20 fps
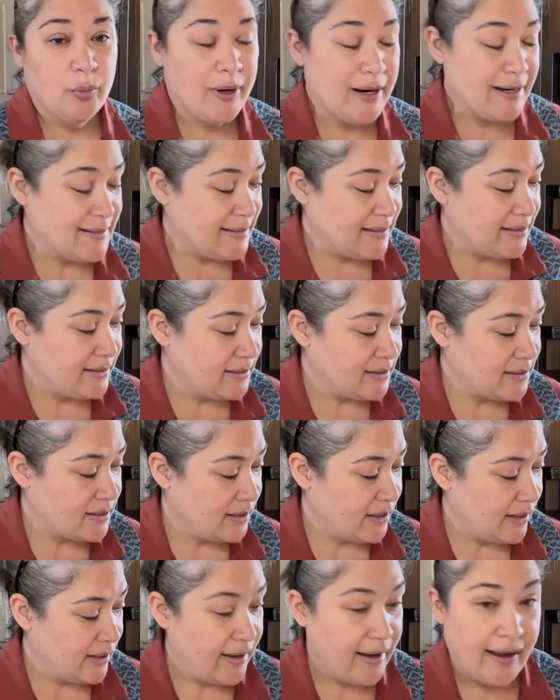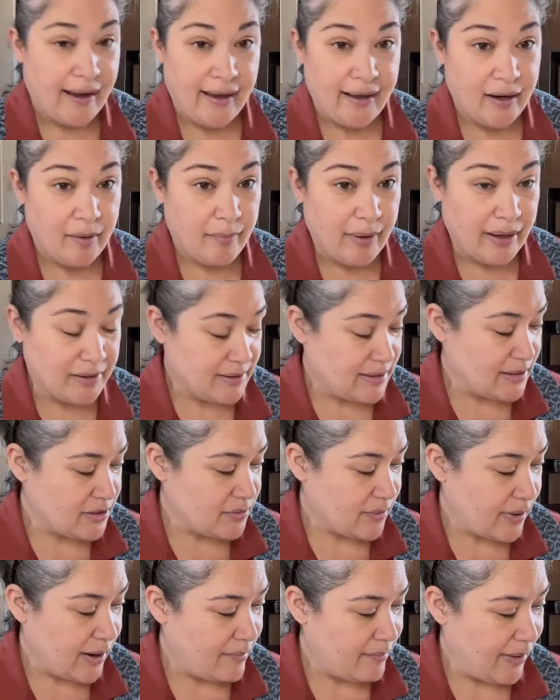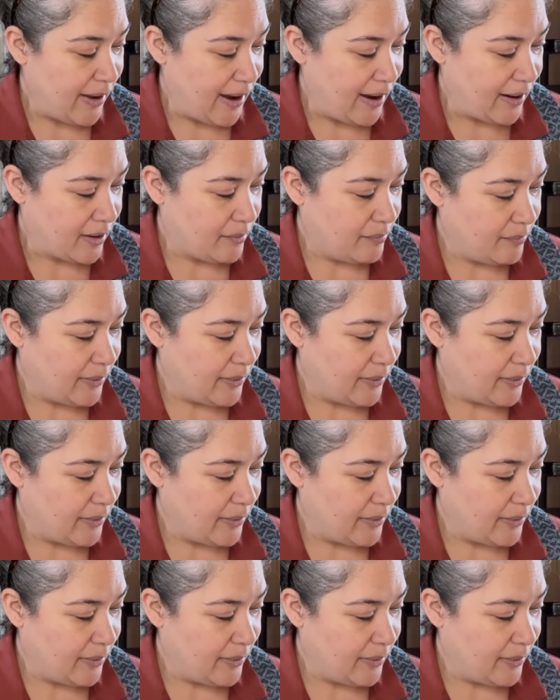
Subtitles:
press it and it bounces right back.